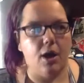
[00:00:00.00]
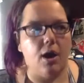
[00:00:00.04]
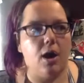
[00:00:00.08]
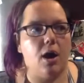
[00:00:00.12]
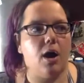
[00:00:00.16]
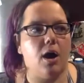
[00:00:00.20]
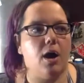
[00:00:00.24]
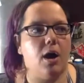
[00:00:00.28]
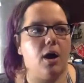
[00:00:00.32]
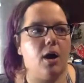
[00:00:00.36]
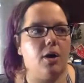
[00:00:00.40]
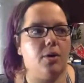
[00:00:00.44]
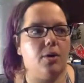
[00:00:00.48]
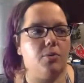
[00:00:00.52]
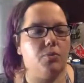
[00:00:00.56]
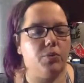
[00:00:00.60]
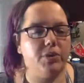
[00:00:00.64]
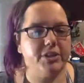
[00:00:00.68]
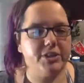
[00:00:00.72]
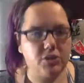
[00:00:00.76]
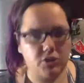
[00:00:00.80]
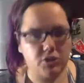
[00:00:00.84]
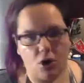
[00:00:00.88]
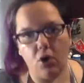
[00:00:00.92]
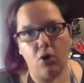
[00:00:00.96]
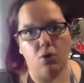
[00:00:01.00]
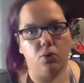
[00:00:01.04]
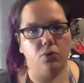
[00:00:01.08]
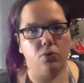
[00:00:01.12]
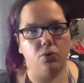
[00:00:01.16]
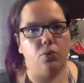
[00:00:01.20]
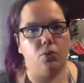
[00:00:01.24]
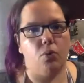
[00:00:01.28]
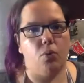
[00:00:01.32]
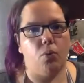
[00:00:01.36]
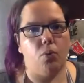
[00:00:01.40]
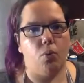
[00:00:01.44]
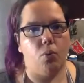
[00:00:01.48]
Uh, we don't
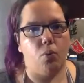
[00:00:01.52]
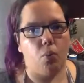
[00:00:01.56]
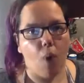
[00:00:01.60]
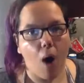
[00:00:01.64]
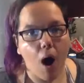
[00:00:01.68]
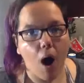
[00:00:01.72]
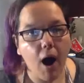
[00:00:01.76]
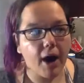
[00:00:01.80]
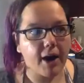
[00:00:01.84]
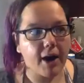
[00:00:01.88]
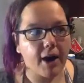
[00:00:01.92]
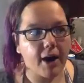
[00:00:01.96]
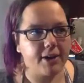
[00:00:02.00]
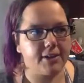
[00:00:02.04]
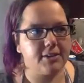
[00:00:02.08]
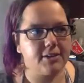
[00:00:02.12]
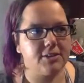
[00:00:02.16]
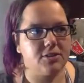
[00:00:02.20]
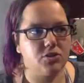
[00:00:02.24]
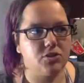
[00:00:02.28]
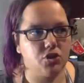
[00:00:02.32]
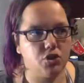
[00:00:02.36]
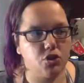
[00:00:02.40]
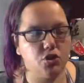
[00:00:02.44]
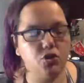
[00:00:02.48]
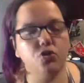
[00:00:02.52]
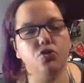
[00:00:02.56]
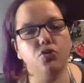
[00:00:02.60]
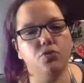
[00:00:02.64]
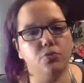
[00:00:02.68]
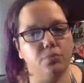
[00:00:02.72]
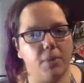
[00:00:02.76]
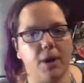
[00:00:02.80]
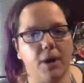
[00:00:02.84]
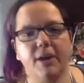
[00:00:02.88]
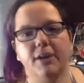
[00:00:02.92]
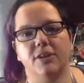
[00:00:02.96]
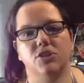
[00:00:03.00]
want
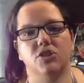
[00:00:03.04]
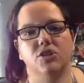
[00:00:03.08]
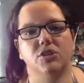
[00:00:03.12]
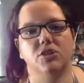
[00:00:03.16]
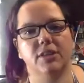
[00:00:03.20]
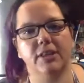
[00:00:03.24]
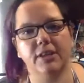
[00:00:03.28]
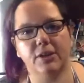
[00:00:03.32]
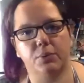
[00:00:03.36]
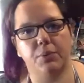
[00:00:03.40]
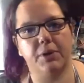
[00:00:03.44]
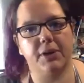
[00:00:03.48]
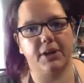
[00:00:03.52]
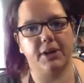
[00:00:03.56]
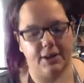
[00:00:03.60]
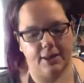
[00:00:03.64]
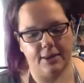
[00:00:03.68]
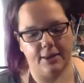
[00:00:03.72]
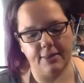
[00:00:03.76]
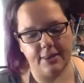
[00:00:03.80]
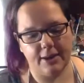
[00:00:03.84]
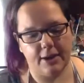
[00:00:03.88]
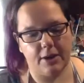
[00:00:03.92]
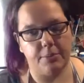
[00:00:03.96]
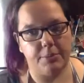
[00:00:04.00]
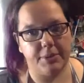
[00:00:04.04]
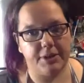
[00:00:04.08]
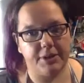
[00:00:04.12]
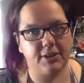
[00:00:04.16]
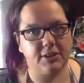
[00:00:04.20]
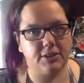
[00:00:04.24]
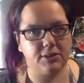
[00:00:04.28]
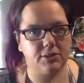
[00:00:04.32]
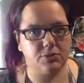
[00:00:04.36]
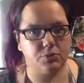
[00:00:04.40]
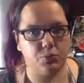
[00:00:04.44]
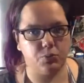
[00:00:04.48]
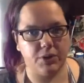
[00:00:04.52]
too much liquid in there
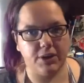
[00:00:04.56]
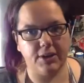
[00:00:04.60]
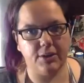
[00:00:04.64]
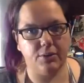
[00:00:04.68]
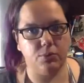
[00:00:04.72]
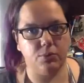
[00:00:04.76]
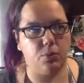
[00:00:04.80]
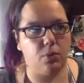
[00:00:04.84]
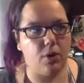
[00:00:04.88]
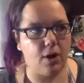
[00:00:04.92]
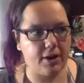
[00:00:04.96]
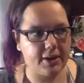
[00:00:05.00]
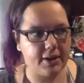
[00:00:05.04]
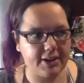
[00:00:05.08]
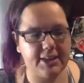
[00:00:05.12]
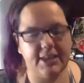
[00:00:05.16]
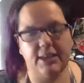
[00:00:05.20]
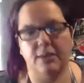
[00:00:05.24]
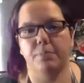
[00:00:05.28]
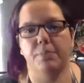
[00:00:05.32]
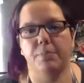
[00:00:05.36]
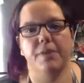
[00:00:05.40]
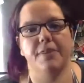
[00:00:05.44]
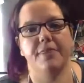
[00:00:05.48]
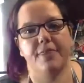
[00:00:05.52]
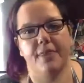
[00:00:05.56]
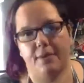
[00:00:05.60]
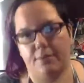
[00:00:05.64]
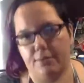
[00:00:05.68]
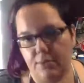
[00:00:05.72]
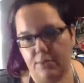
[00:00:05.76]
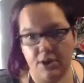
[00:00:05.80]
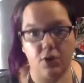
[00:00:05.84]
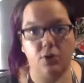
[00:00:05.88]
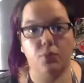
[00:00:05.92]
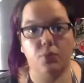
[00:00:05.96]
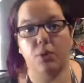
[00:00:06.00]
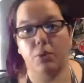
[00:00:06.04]
because we want to keep it
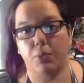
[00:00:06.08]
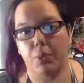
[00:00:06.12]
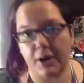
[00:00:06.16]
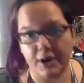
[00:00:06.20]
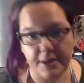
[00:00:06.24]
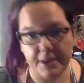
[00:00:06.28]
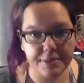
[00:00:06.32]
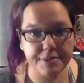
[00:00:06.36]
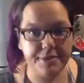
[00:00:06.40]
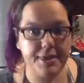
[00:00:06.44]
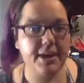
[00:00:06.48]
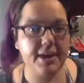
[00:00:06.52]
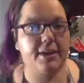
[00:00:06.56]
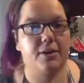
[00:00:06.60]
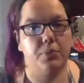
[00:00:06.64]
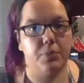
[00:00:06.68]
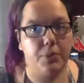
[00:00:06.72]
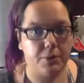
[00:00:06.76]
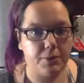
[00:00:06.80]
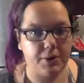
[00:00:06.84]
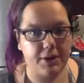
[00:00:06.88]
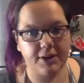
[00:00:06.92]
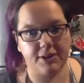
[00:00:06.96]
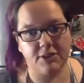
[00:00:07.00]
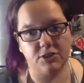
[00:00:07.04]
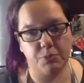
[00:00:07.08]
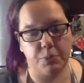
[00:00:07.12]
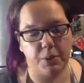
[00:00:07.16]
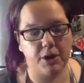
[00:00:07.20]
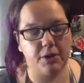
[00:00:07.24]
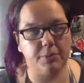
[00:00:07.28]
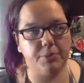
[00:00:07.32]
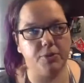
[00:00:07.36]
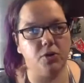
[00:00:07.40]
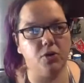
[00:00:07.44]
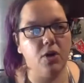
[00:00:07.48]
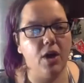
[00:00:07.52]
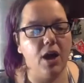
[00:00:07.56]
you know we want it thick we want it
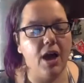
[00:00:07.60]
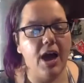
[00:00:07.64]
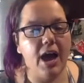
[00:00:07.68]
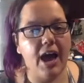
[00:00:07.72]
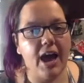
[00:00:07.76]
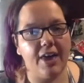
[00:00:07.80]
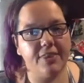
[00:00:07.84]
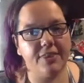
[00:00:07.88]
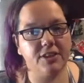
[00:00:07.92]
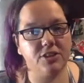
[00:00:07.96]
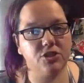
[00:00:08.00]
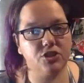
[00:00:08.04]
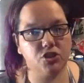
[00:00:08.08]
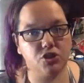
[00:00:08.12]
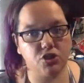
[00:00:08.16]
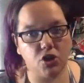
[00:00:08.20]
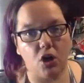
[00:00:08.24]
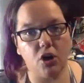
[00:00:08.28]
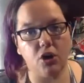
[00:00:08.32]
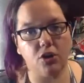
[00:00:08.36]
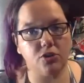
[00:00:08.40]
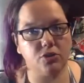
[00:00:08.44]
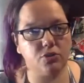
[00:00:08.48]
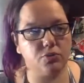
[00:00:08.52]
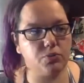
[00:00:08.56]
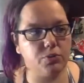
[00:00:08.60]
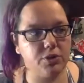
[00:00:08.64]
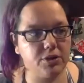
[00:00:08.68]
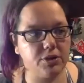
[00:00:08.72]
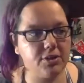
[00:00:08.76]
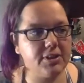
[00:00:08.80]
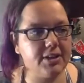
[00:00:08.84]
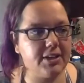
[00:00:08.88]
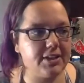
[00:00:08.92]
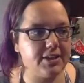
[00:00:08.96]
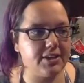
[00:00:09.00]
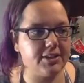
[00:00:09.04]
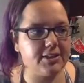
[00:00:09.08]
spreadable and the salt
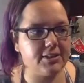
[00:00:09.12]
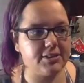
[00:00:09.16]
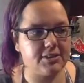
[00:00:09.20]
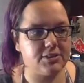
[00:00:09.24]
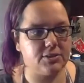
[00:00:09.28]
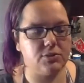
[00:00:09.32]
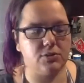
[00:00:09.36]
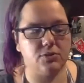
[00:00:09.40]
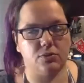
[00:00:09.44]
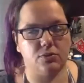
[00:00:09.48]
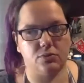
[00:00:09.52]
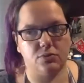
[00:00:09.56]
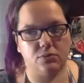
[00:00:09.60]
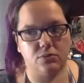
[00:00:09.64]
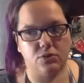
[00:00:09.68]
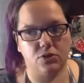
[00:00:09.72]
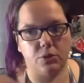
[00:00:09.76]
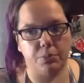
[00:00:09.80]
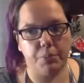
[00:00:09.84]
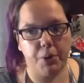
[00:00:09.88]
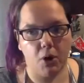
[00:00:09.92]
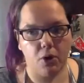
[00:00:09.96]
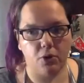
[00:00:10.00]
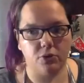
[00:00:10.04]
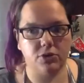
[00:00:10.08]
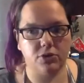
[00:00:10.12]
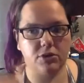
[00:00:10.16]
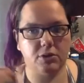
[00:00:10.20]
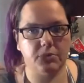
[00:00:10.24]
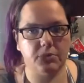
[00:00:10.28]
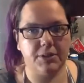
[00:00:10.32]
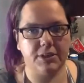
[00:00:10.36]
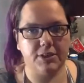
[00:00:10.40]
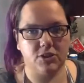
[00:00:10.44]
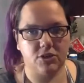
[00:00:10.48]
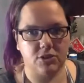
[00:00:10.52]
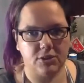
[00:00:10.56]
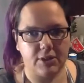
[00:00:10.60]
really is supposed to
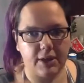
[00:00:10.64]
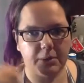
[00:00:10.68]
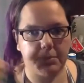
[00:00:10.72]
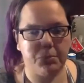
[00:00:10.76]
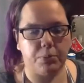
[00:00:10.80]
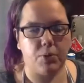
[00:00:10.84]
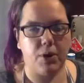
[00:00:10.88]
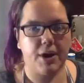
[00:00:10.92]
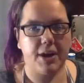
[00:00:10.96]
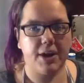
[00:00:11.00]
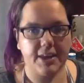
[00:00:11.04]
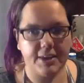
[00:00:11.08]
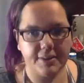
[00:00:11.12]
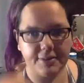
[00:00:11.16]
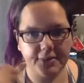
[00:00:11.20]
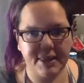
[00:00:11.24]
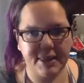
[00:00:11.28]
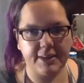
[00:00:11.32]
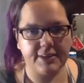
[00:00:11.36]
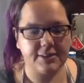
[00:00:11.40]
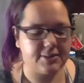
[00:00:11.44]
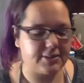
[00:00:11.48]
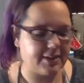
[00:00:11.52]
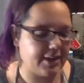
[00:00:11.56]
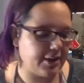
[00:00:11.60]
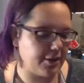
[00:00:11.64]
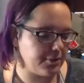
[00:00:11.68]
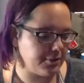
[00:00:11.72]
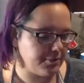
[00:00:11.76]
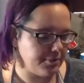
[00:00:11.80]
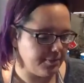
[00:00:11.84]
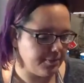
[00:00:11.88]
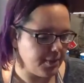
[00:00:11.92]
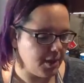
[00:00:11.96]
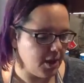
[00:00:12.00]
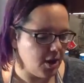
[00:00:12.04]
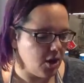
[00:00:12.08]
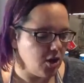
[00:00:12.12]
be just like breaking things down
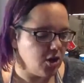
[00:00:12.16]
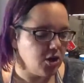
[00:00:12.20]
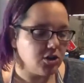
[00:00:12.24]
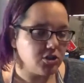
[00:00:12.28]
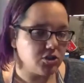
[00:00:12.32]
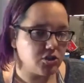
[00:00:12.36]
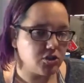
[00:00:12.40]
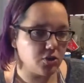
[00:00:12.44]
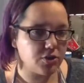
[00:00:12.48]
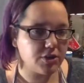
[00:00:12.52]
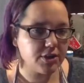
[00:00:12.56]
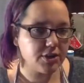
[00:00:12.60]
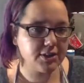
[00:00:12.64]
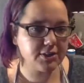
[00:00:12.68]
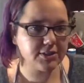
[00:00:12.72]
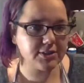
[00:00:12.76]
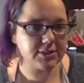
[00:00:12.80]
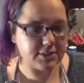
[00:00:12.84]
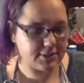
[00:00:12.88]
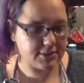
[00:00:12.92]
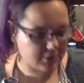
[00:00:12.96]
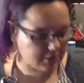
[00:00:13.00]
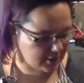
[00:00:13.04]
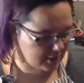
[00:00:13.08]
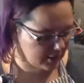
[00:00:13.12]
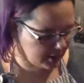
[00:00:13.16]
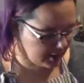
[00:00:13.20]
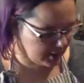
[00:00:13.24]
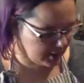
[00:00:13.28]
so this is the